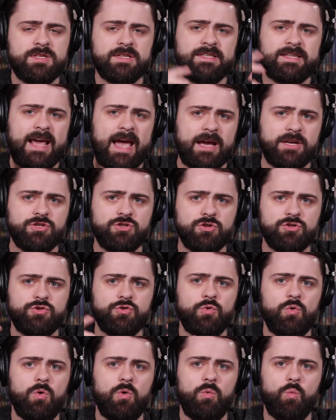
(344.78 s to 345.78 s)
the texture
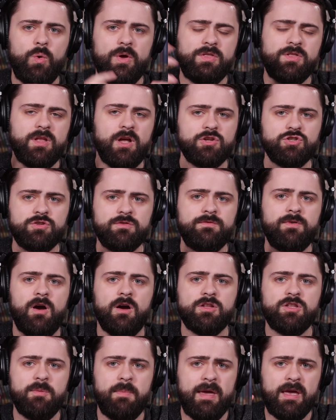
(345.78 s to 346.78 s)
tool with
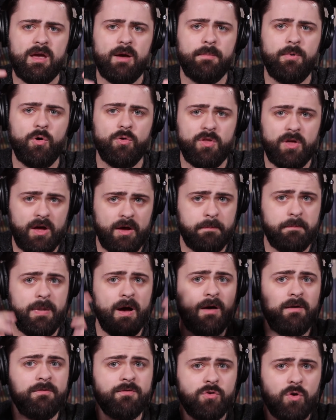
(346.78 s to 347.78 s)
DungeonFog to make both
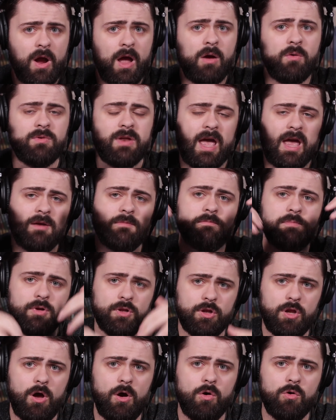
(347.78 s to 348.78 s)
above ground and
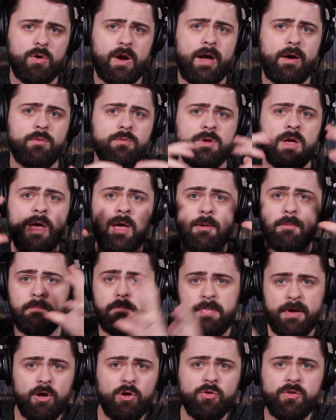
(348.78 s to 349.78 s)
below ground
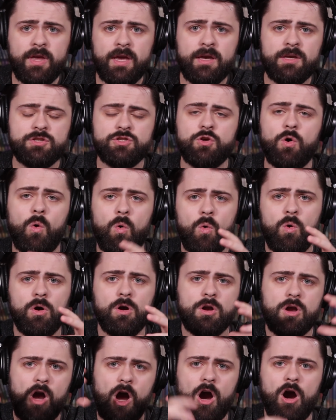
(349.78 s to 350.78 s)
buildings
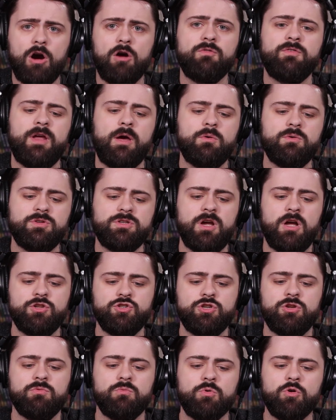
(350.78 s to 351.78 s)
or carved out
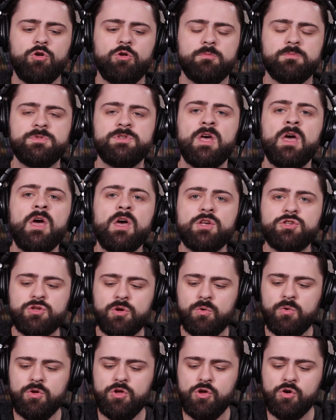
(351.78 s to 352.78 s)
dungeon rooms.
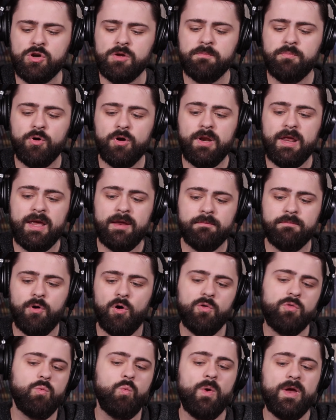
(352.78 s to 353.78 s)
So you can put in
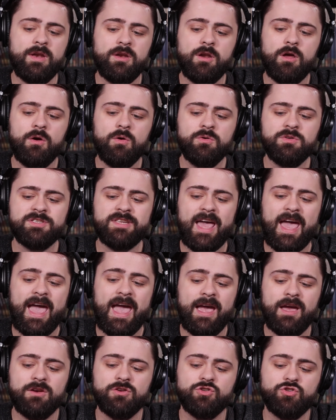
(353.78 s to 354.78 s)
both windows
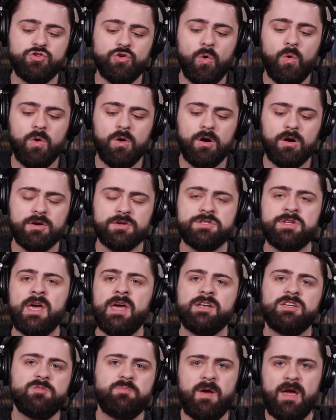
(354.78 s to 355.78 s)
and doors
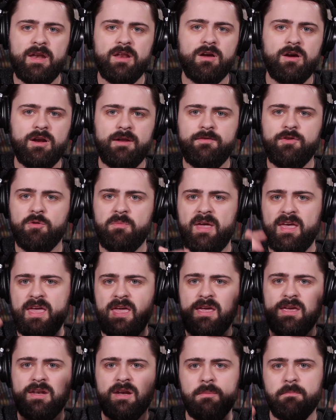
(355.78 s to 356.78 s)
depending on if you're
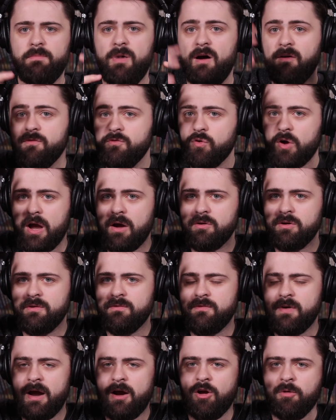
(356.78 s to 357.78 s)
making an above ground
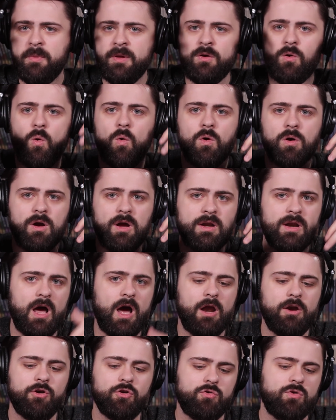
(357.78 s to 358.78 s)
environment or an
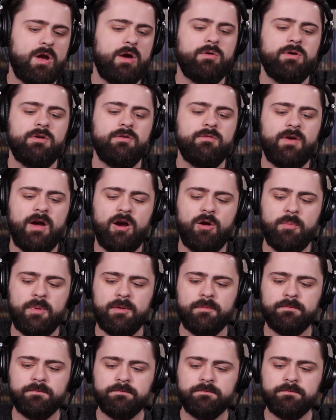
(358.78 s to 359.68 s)
underground environment.